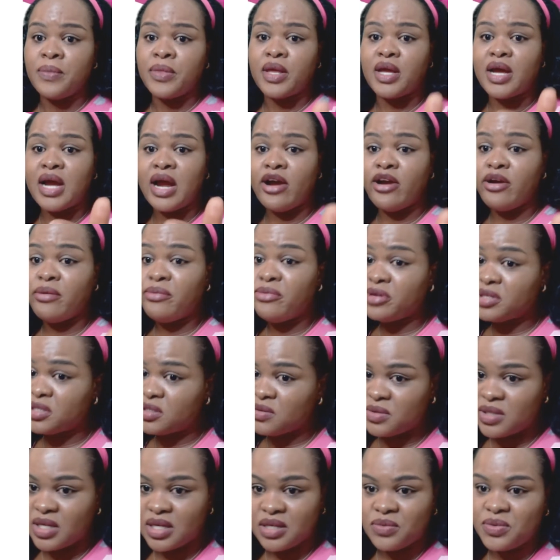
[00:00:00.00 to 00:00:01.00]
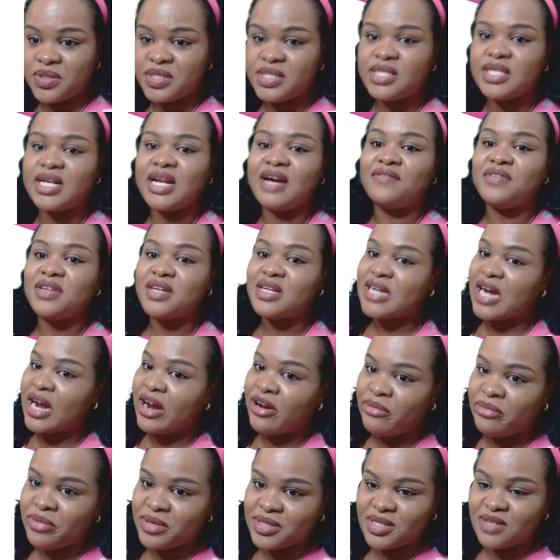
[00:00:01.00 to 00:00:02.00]
Carib Reserve, we still have the
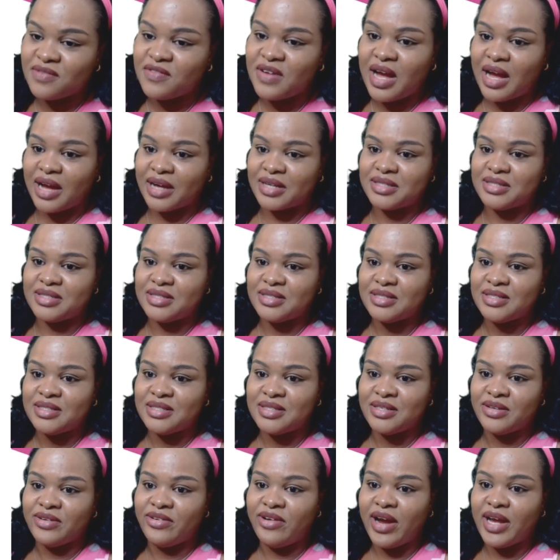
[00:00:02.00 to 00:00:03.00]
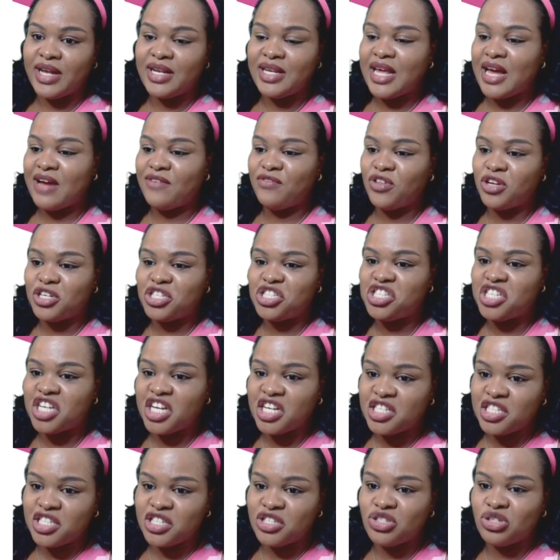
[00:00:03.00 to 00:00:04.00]
Carib Reserve Act, right? They have not
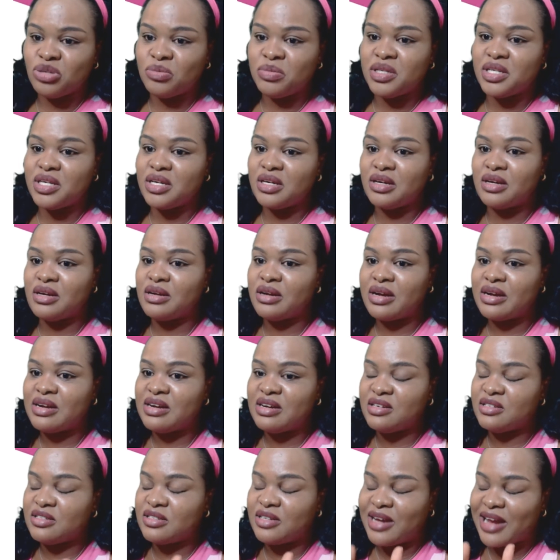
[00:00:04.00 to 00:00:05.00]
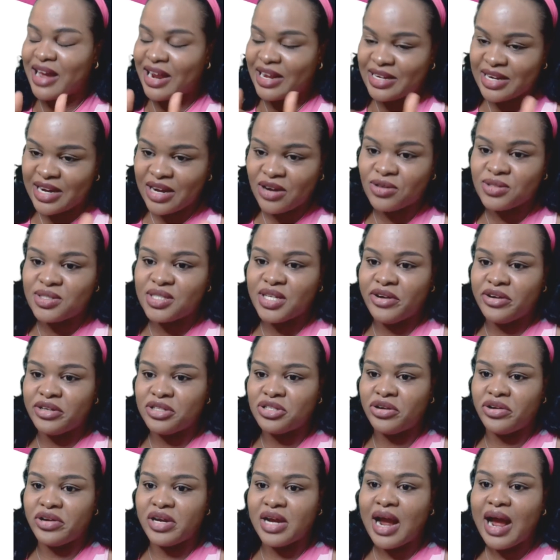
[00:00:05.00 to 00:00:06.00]
changed it to be the Kalinago
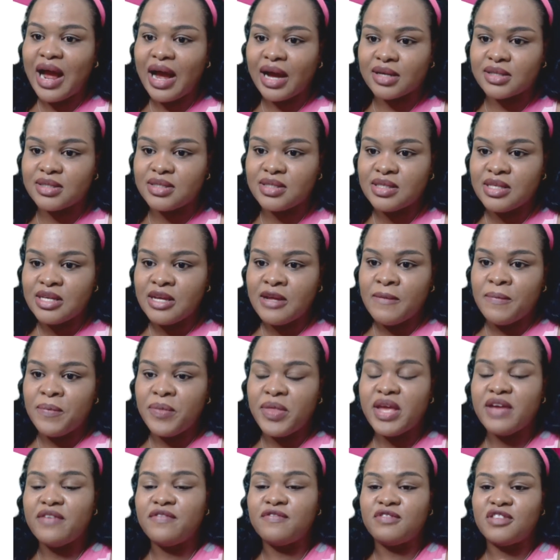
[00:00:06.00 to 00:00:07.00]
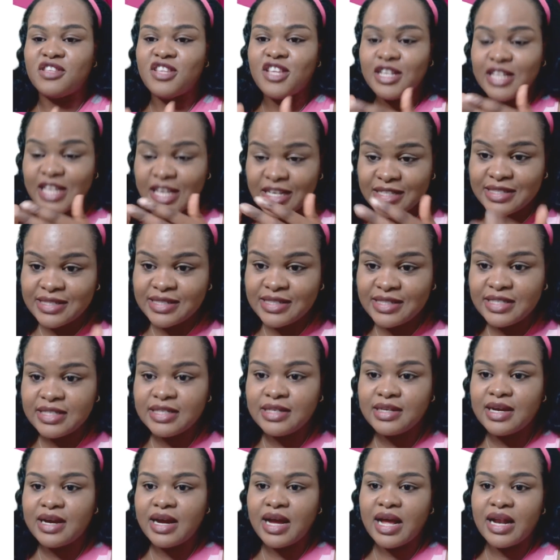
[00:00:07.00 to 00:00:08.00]
Territory Act. It's
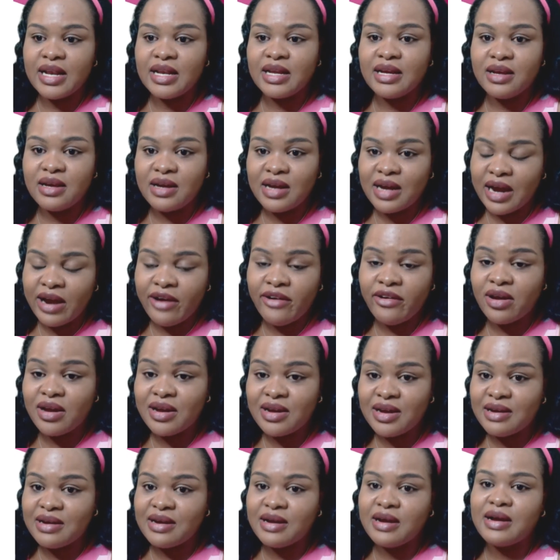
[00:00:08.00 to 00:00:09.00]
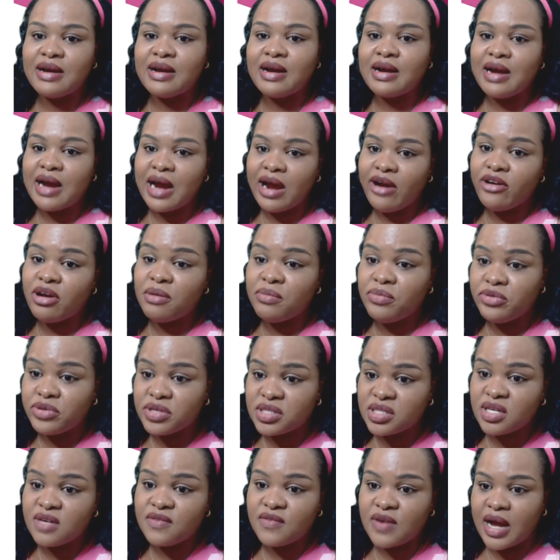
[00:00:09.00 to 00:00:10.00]
still Carib
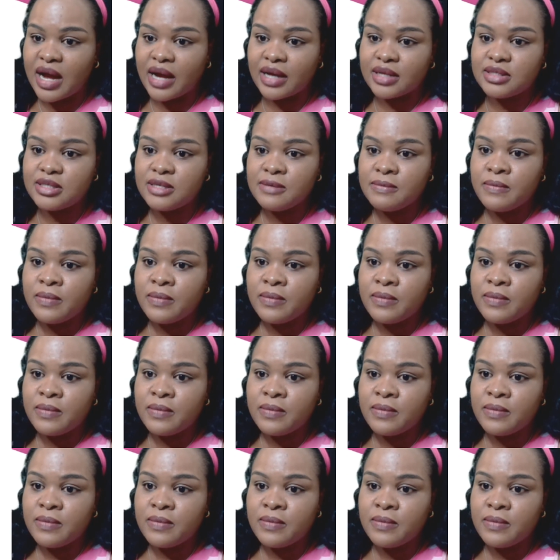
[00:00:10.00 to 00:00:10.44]
Reserve Act.